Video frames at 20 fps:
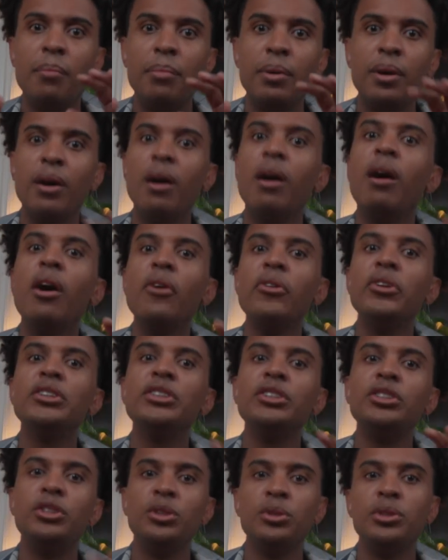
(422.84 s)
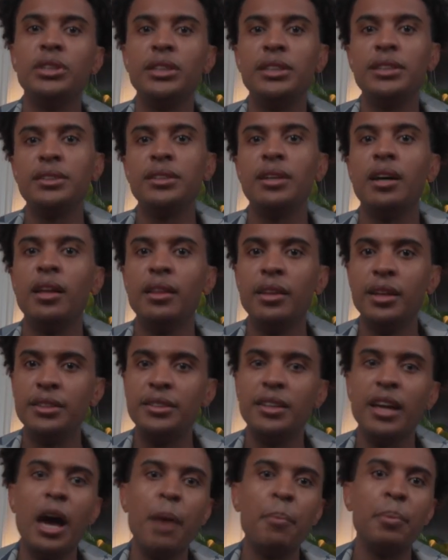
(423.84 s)
But all this is useless unless
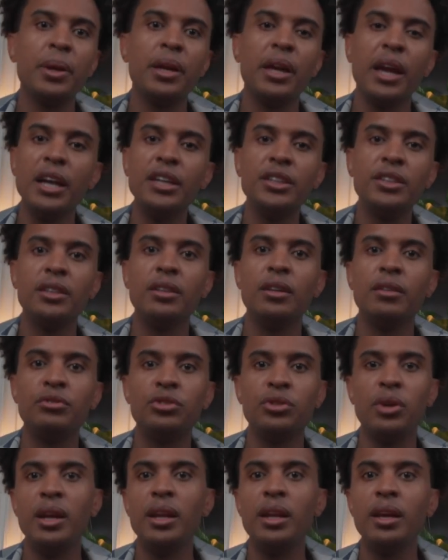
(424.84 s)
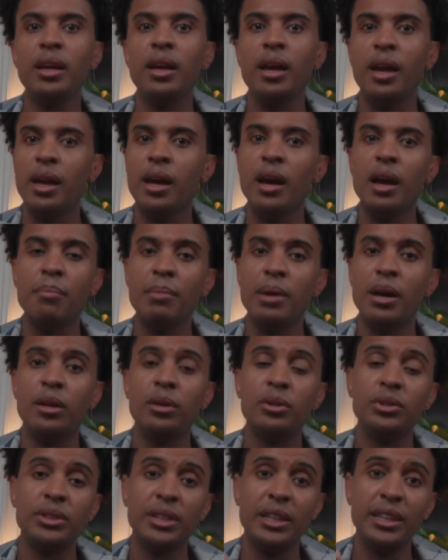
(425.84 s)
the application of training AI
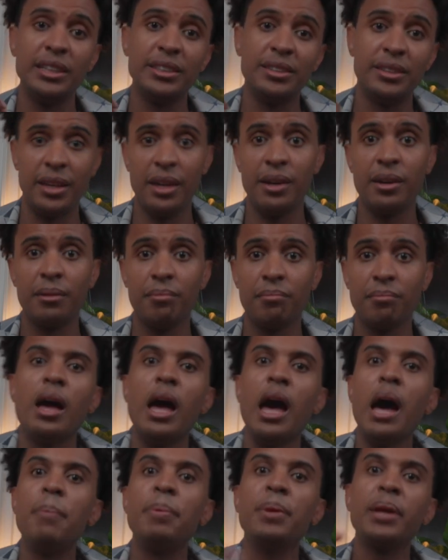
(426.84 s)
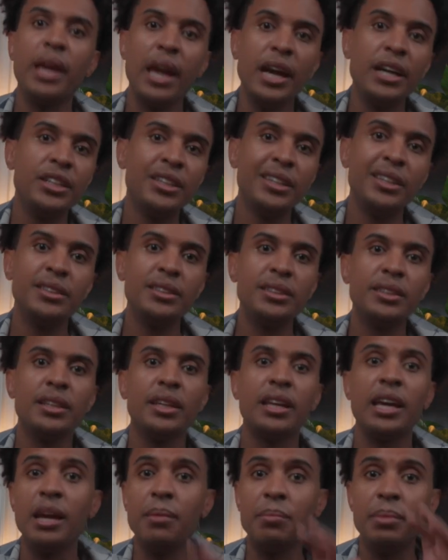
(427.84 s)
models is there. Applications
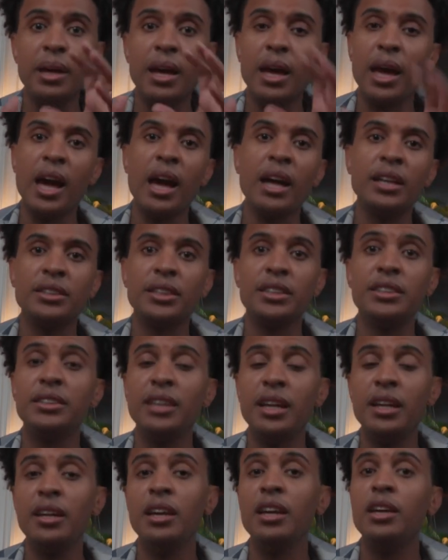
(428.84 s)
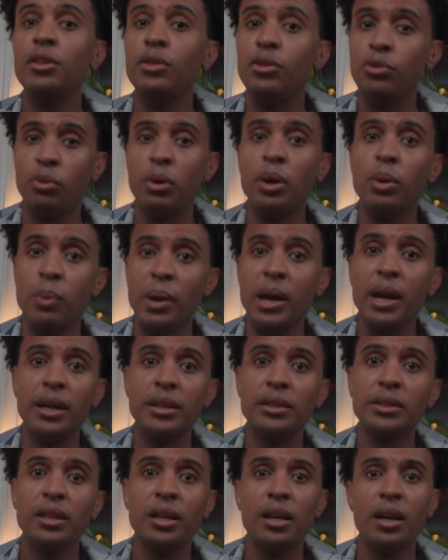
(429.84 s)
can be accessed data in 3
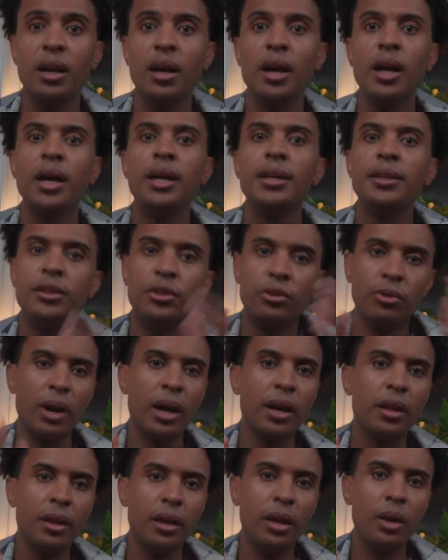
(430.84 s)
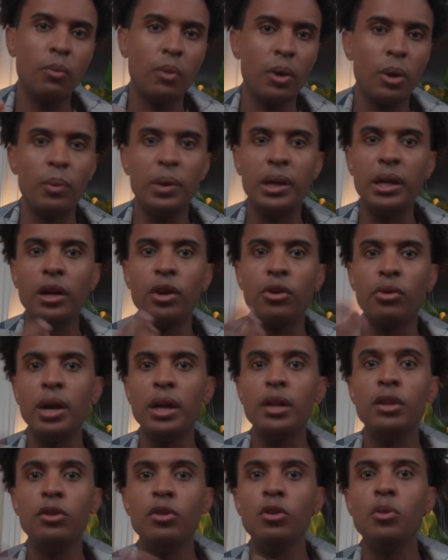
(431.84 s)
ways. Directly, where we can
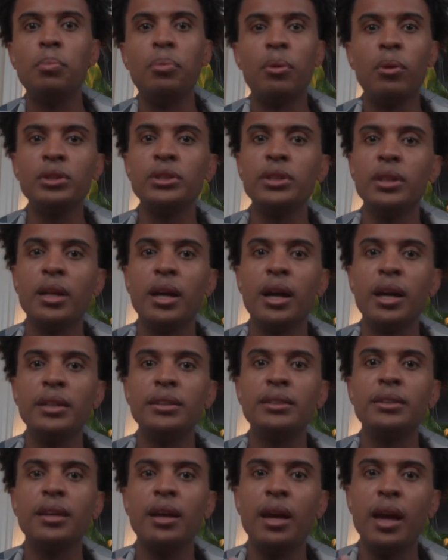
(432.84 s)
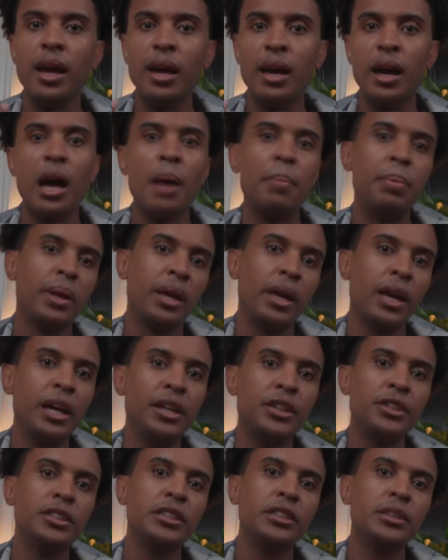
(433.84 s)
create new personalized AI
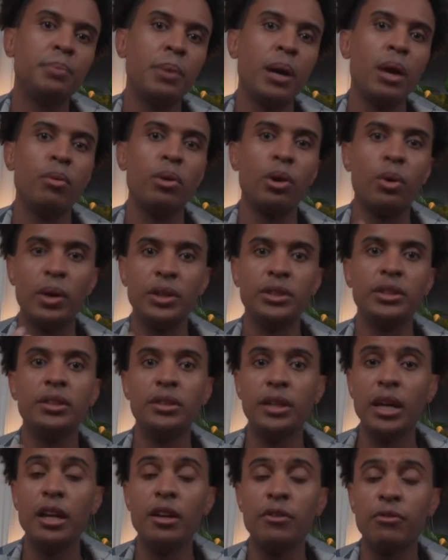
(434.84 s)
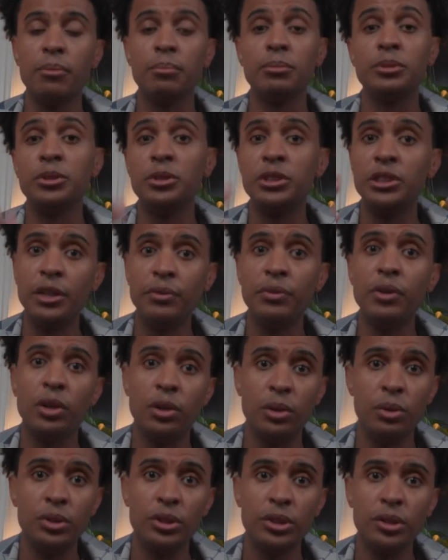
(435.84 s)
applications by requesting data from specific
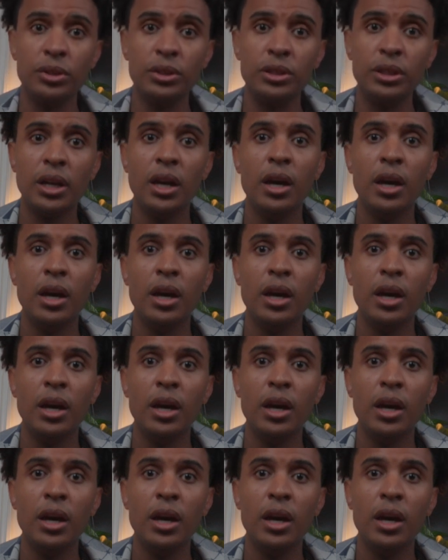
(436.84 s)
users